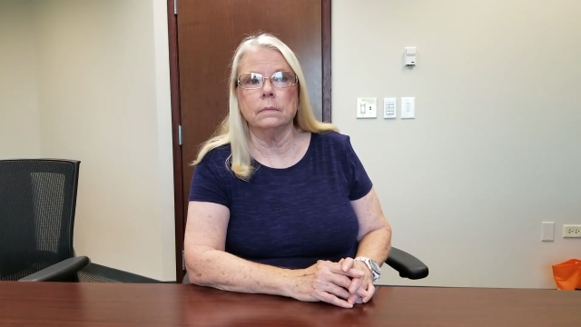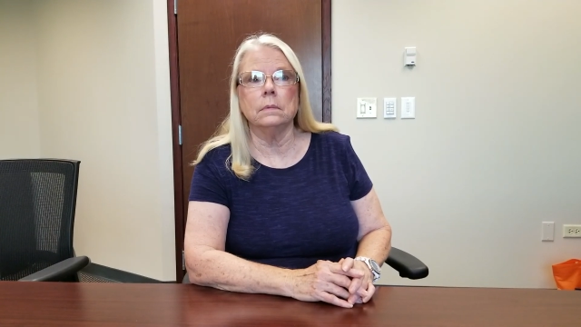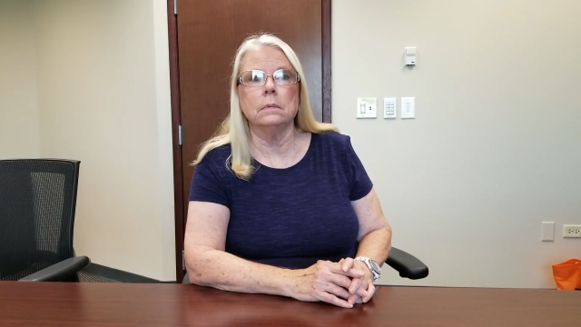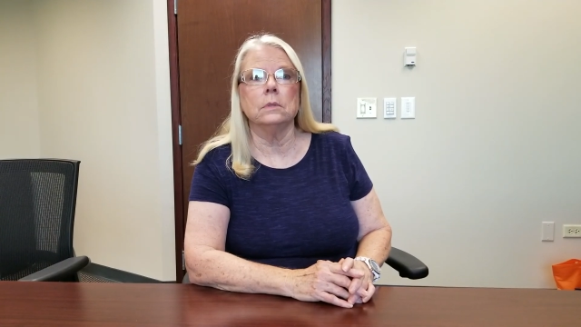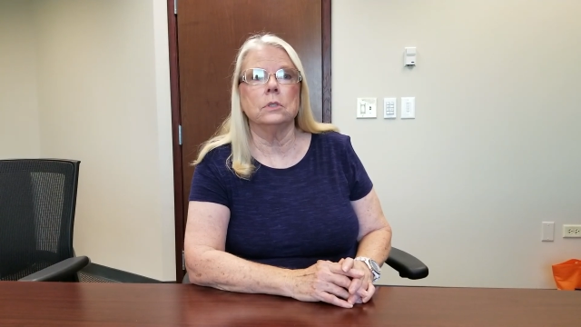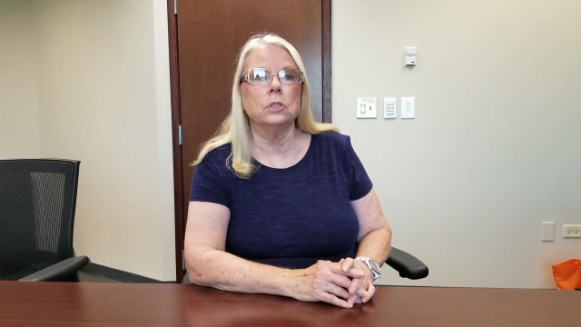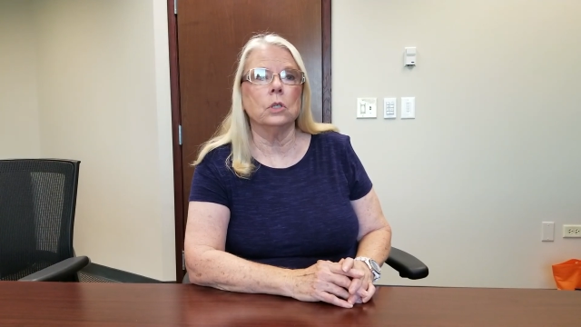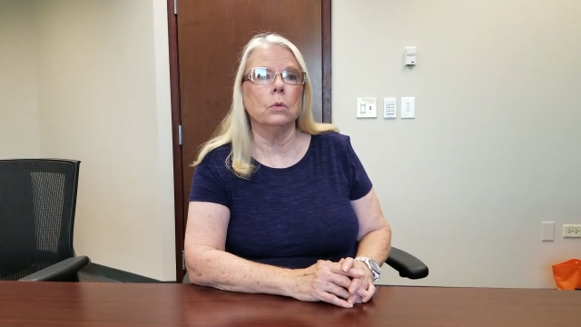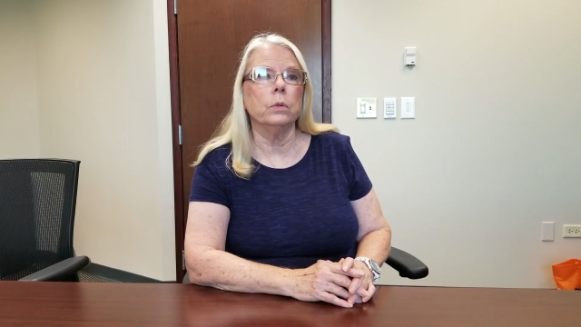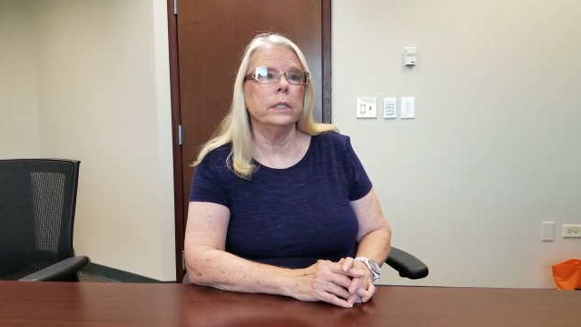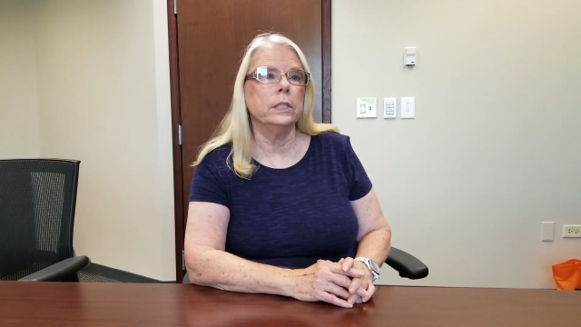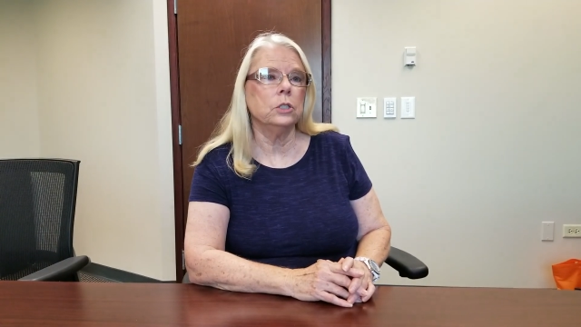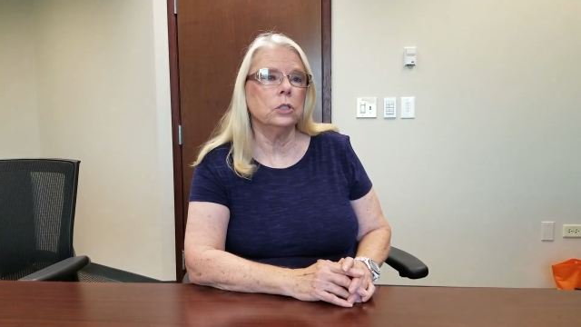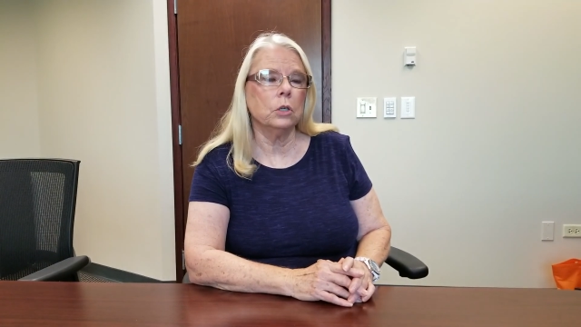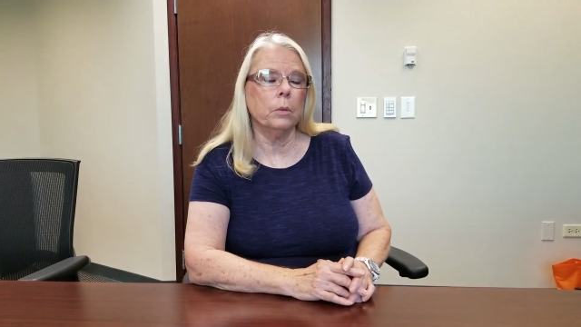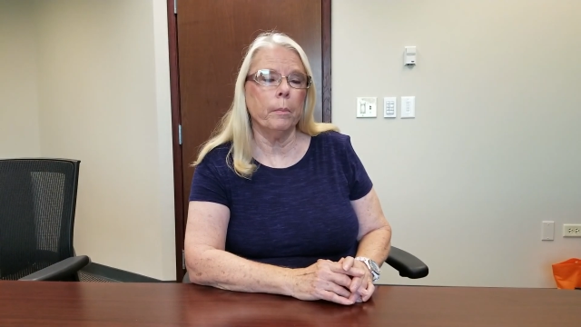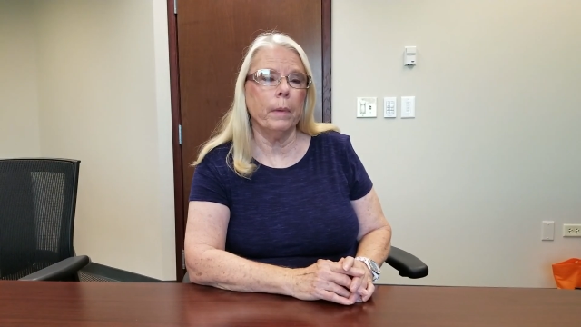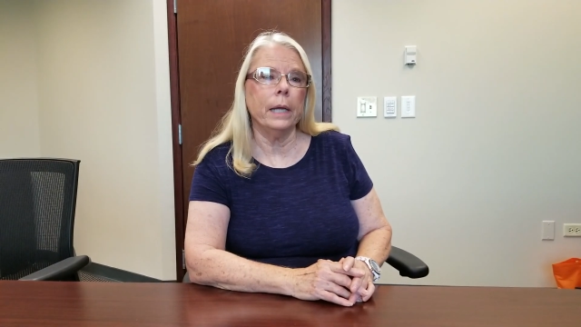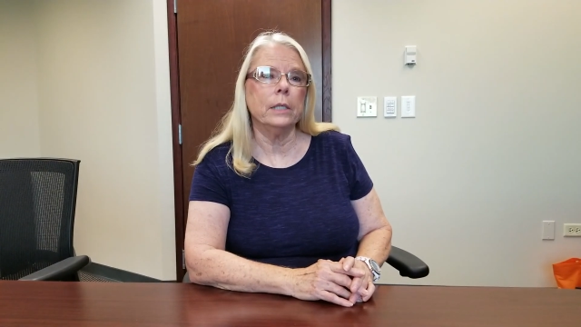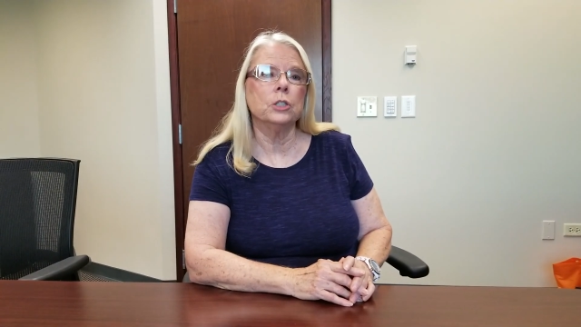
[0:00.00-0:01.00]
So he
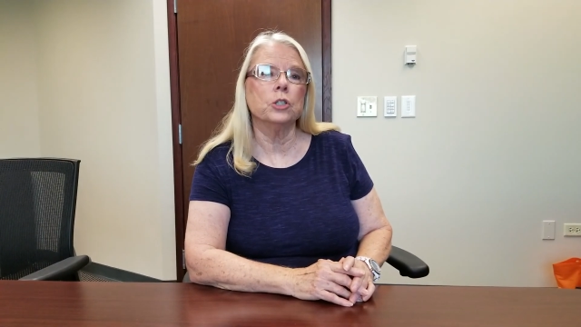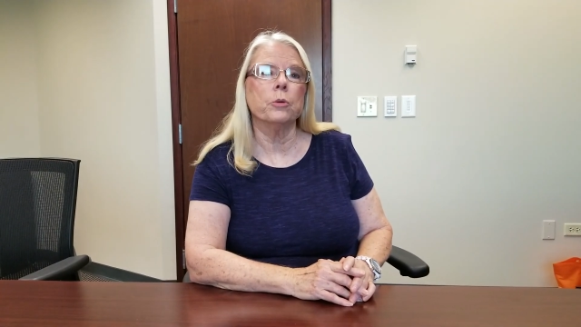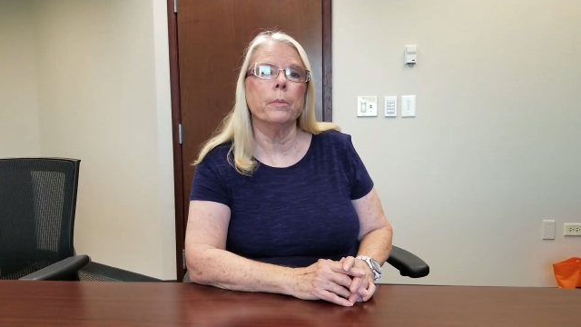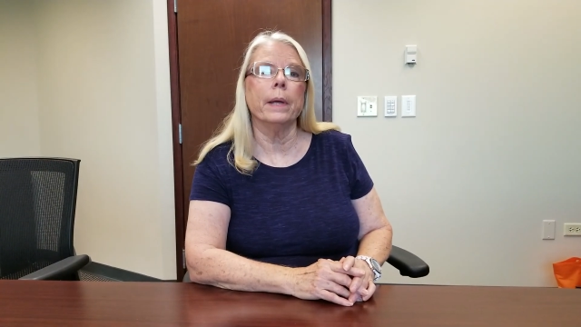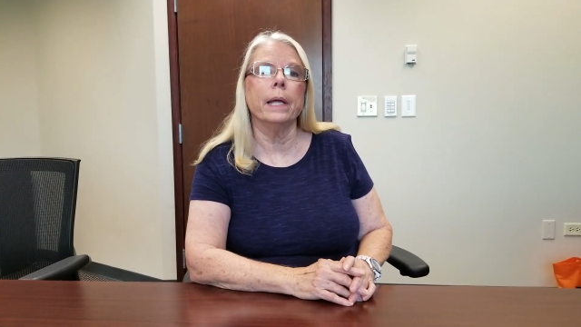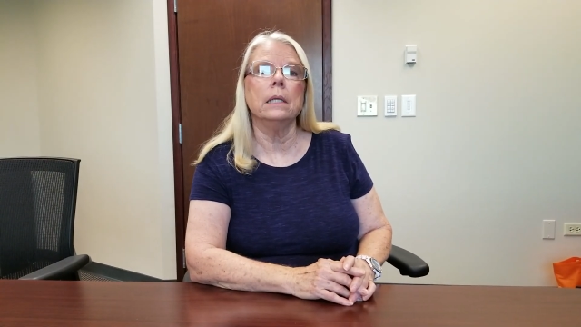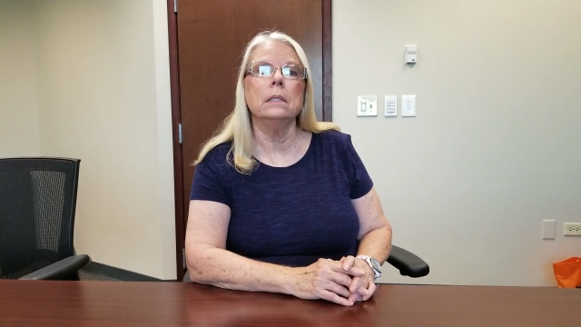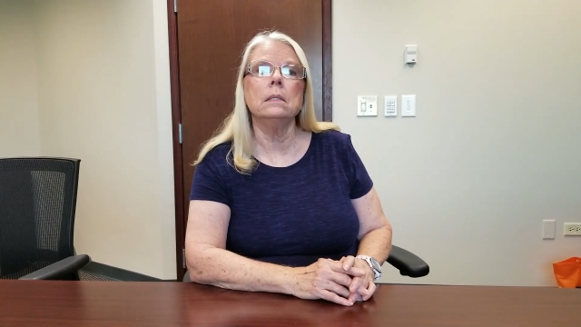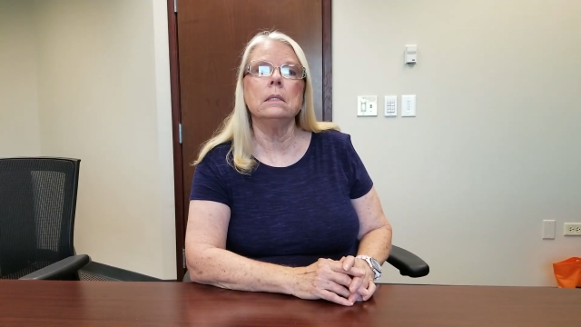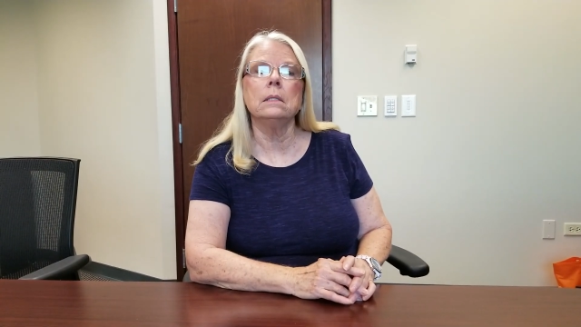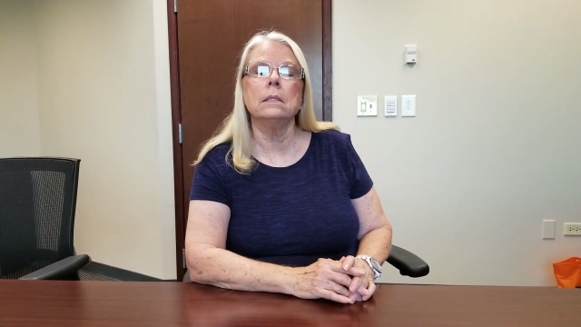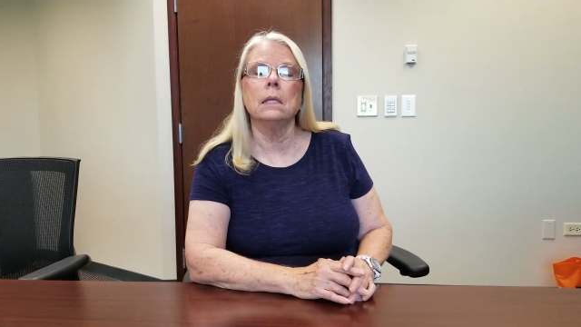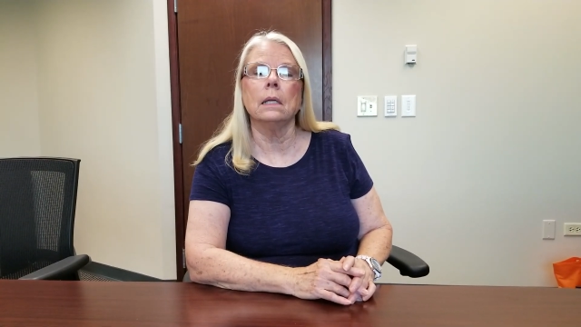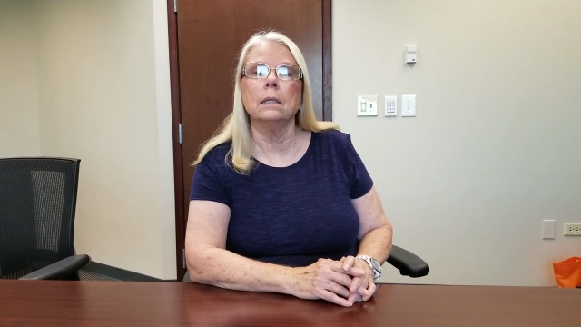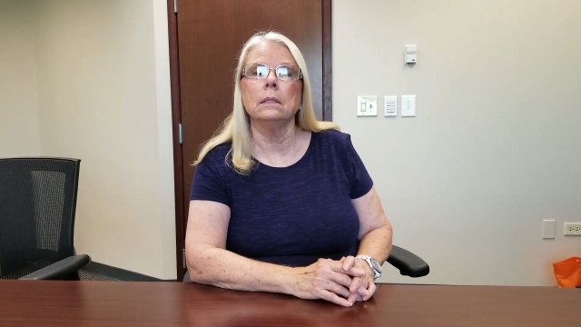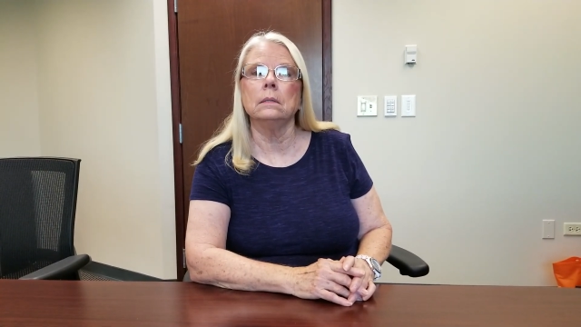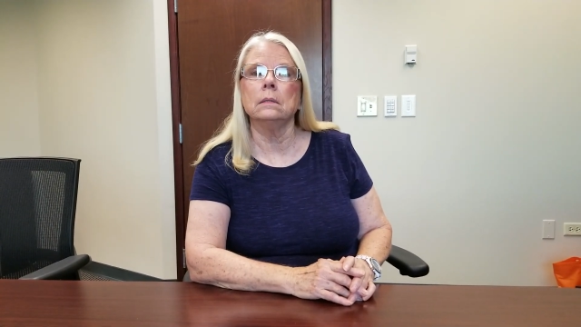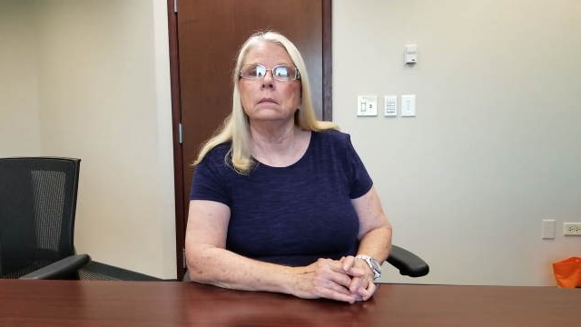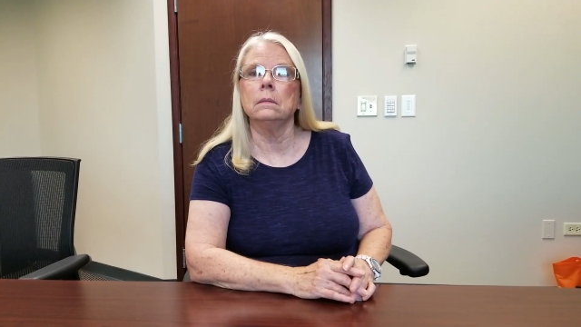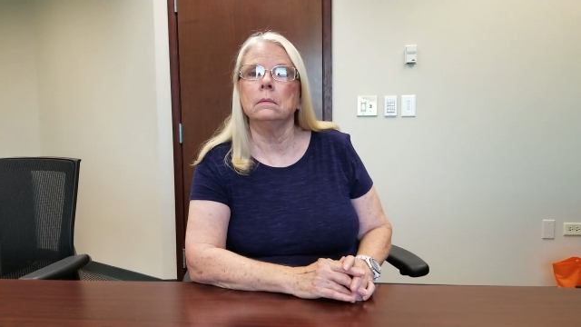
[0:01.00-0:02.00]
took measurements
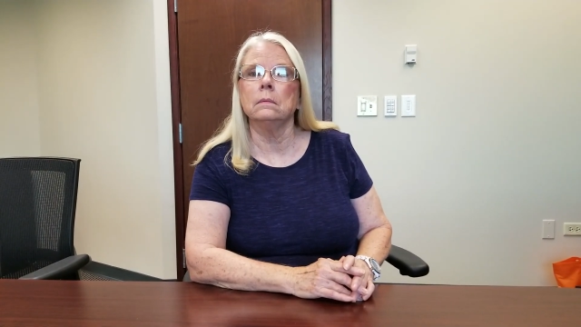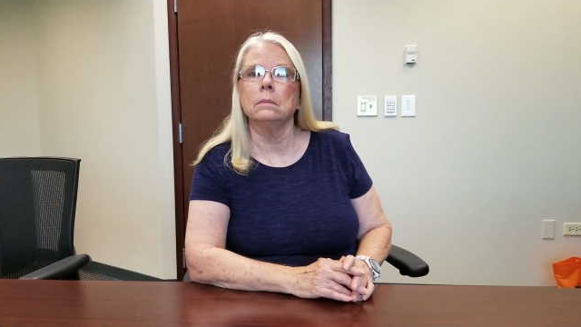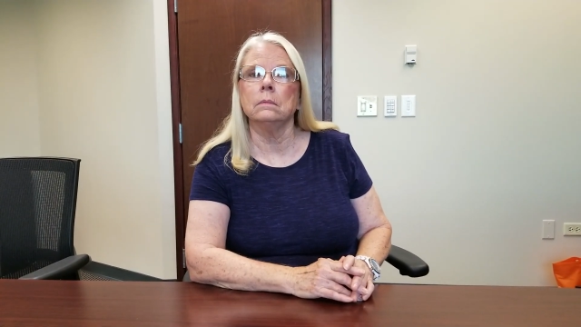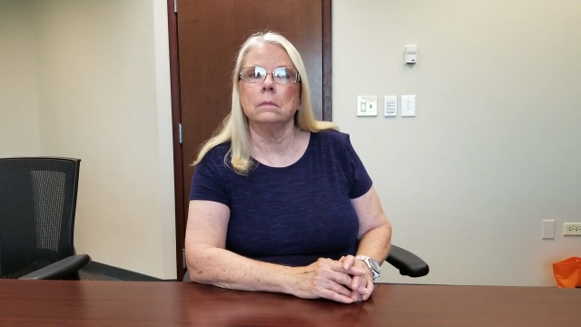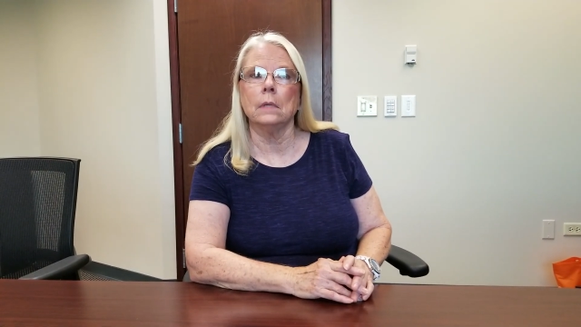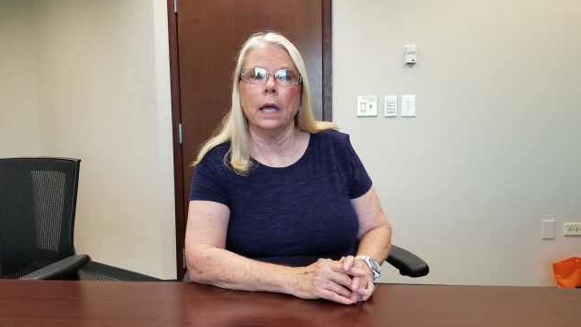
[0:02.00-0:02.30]
and